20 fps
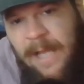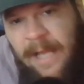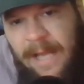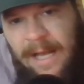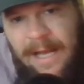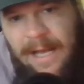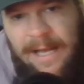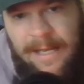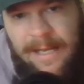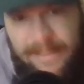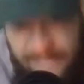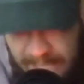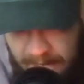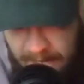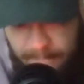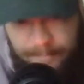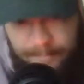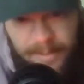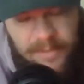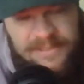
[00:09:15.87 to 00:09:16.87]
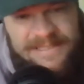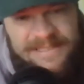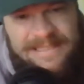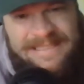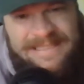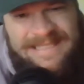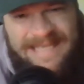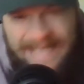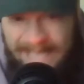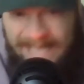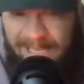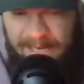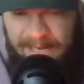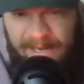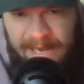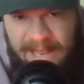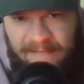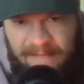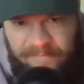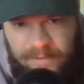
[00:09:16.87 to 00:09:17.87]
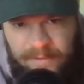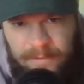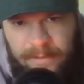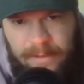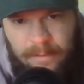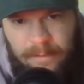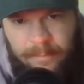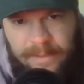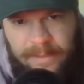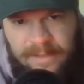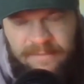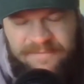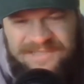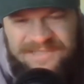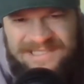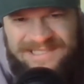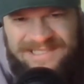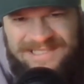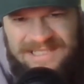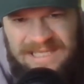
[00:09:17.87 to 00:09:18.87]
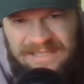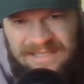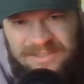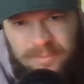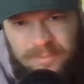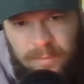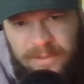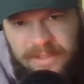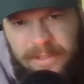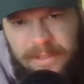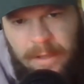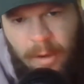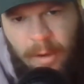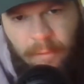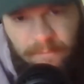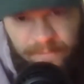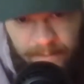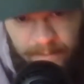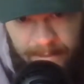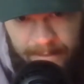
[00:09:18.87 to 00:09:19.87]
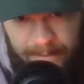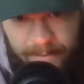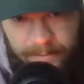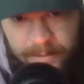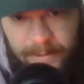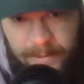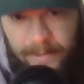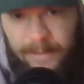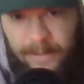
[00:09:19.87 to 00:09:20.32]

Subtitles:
Kambosas can have a little bit of success with the overhand.